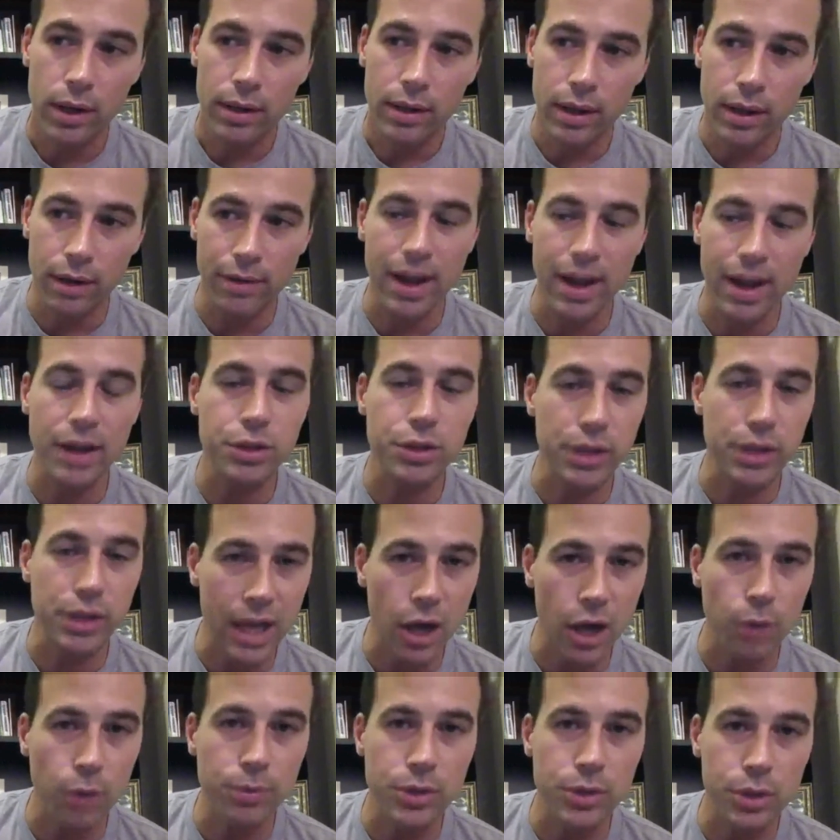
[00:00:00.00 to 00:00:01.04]
that have actually
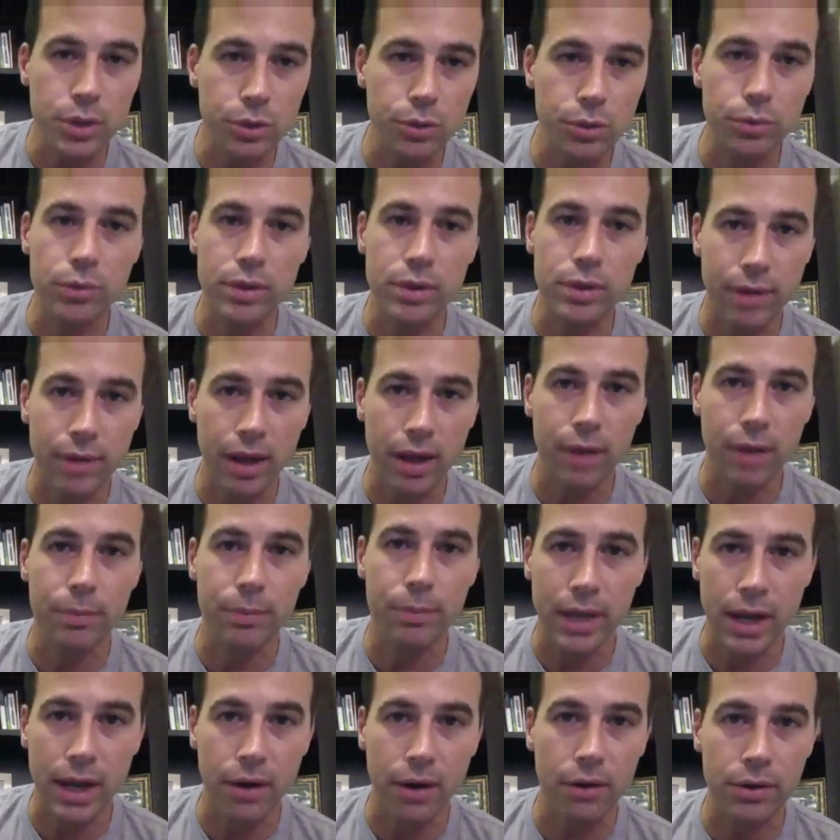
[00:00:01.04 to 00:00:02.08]
helped you develop
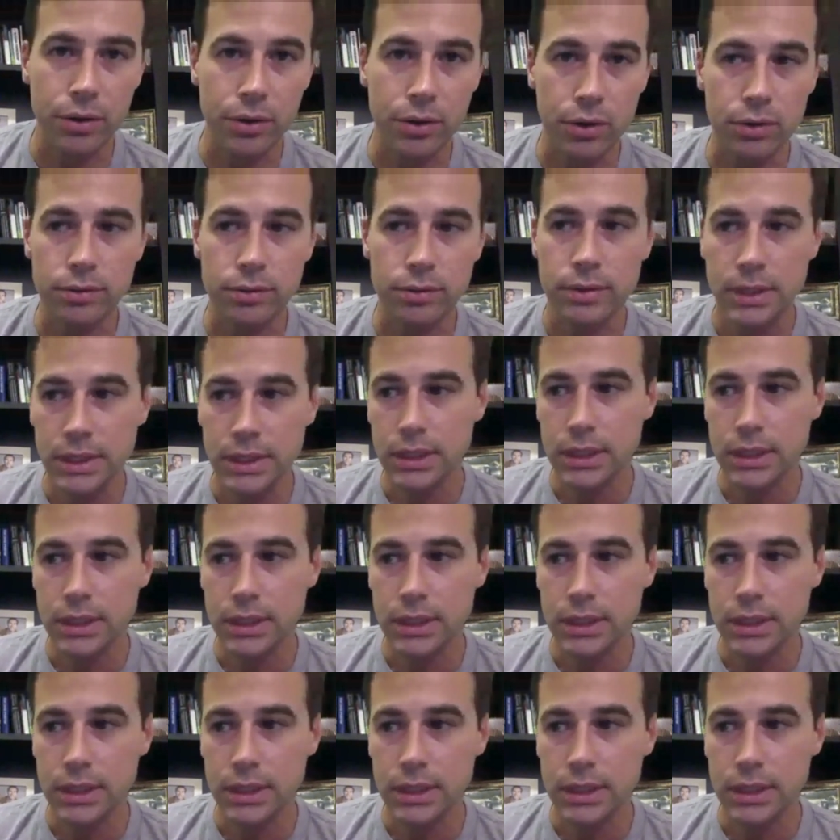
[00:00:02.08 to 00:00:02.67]
the character,